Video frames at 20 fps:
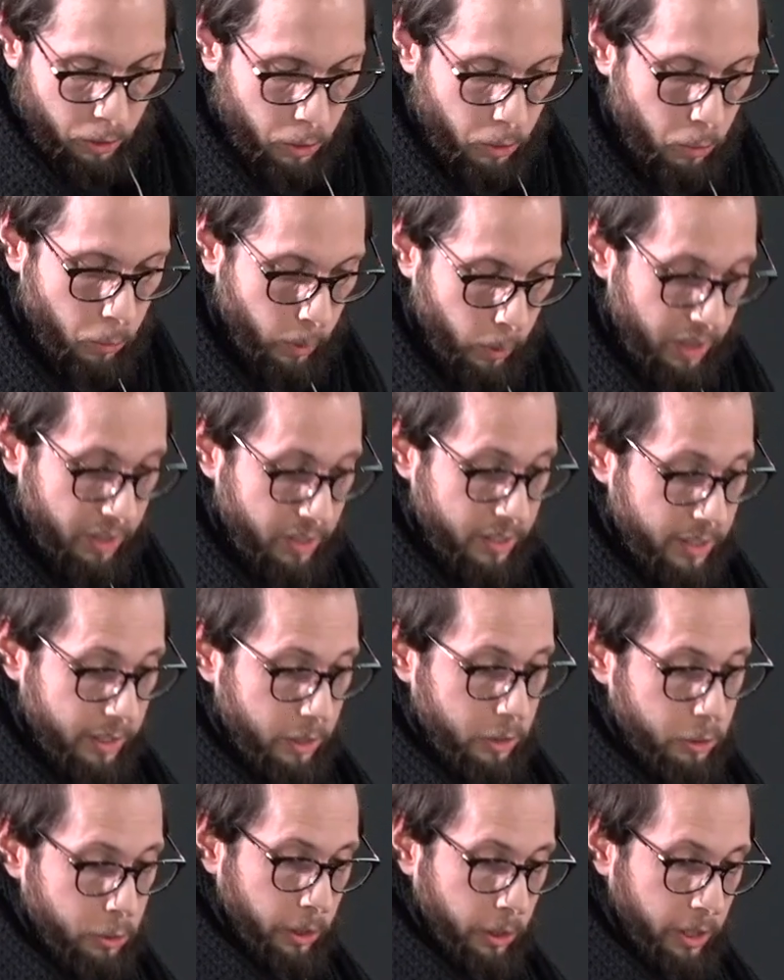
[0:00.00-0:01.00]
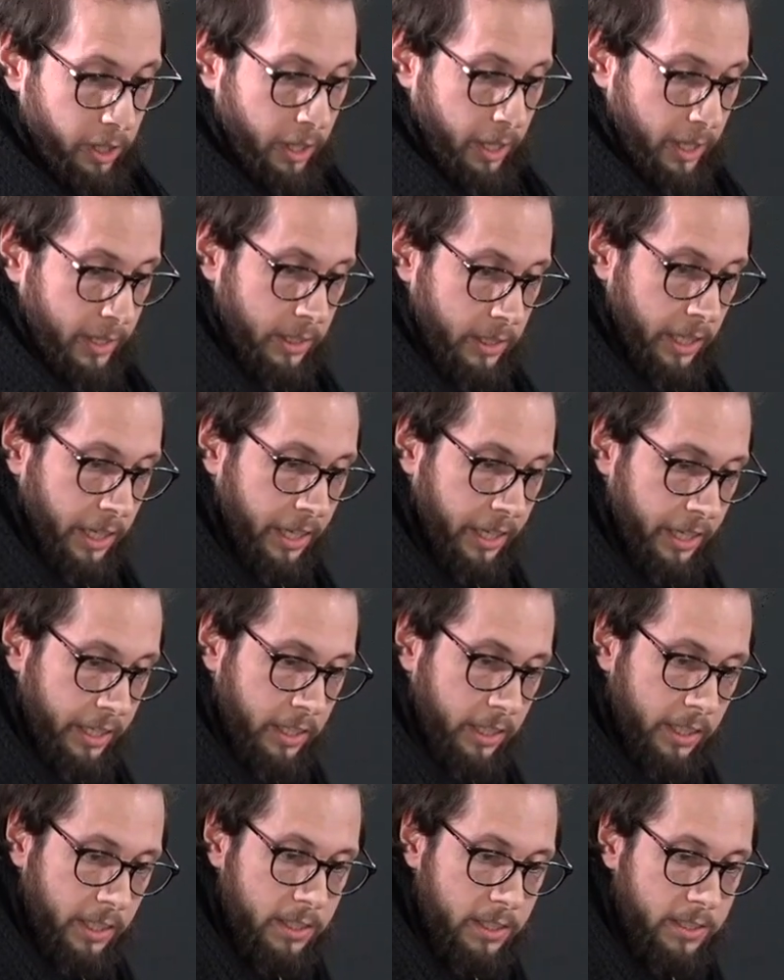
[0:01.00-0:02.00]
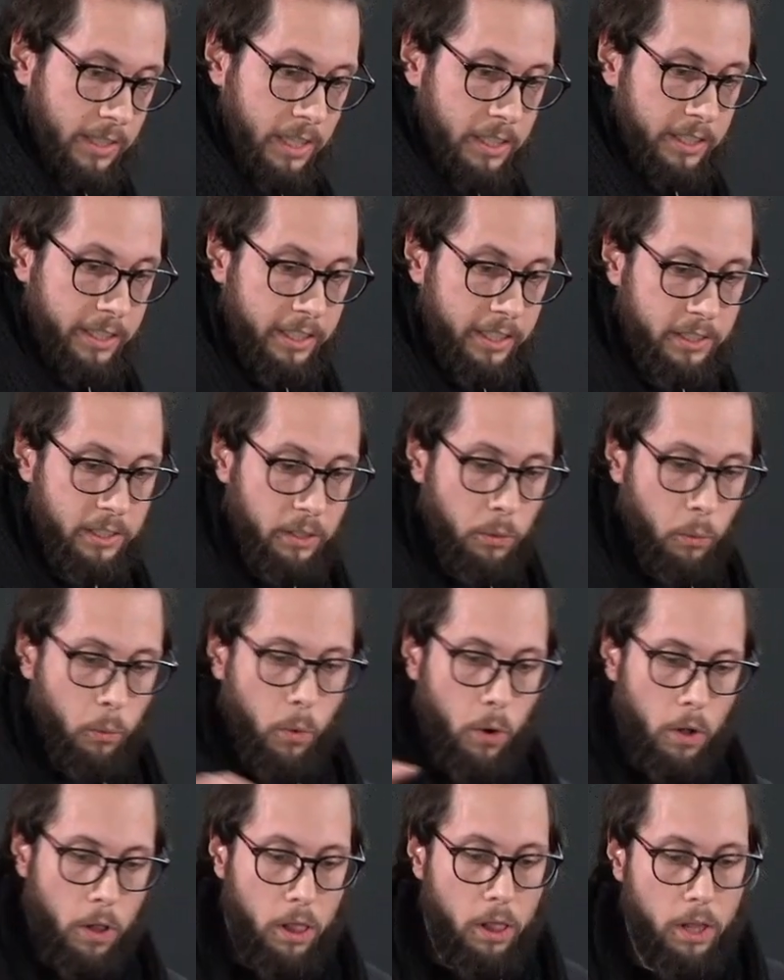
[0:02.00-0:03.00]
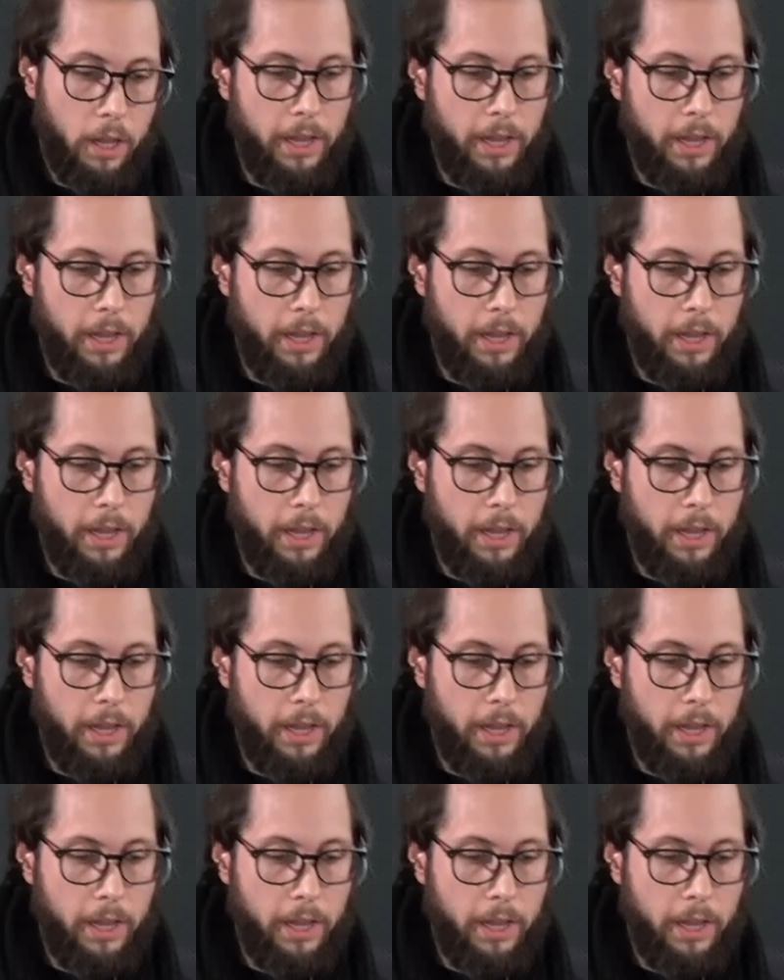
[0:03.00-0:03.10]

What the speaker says: One thing to realize here is that this whole